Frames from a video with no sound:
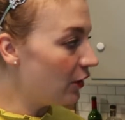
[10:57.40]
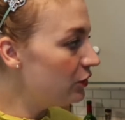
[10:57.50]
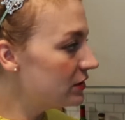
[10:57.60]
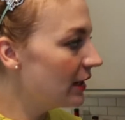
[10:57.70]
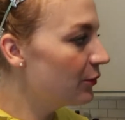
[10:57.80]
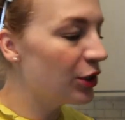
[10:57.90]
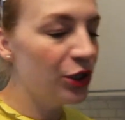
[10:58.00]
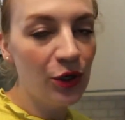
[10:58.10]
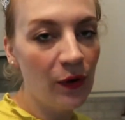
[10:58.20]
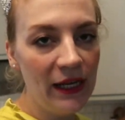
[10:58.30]
out and we're
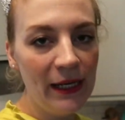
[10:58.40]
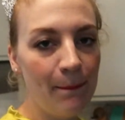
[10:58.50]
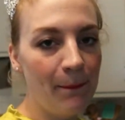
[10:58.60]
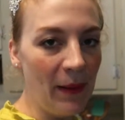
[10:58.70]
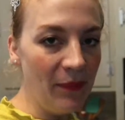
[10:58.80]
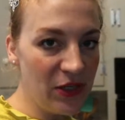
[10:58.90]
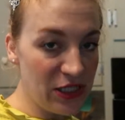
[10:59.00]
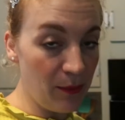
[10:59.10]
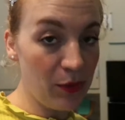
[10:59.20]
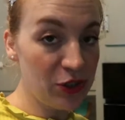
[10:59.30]
gonna go ahead and bump the
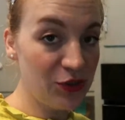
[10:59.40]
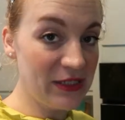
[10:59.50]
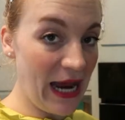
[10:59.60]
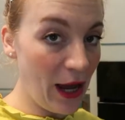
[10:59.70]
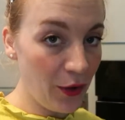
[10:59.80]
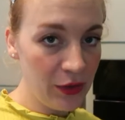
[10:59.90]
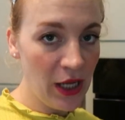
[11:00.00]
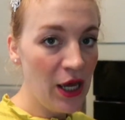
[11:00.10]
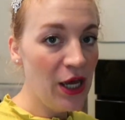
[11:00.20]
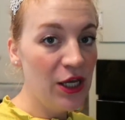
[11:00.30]
temperature
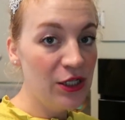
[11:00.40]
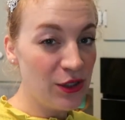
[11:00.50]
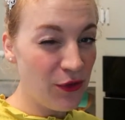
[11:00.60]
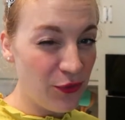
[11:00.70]
down to